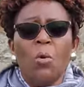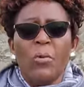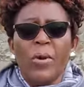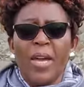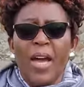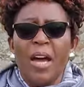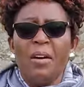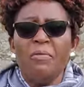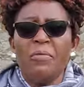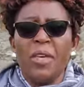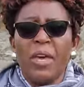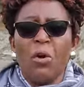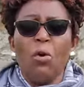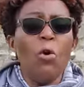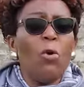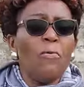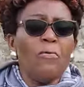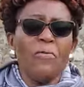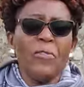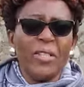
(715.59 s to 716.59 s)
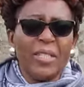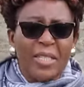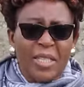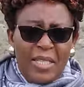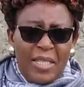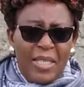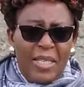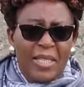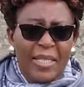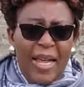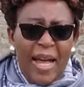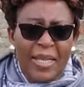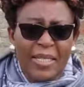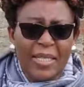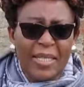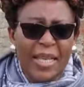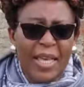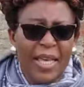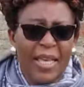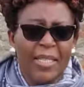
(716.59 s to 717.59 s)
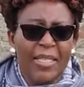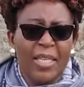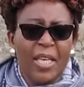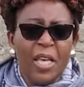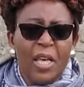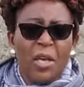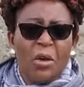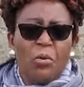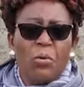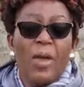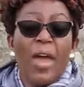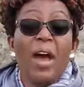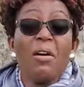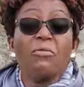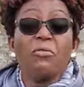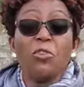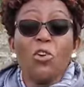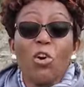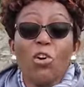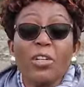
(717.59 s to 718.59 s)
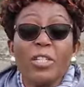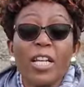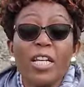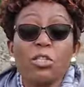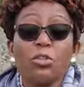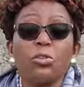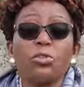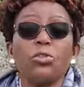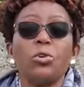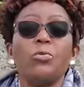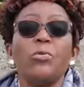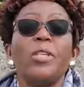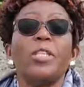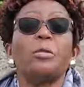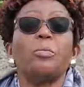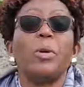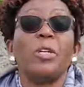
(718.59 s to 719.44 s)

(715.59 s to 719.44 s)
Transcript: we have the home visiting nurses, we have doctors also with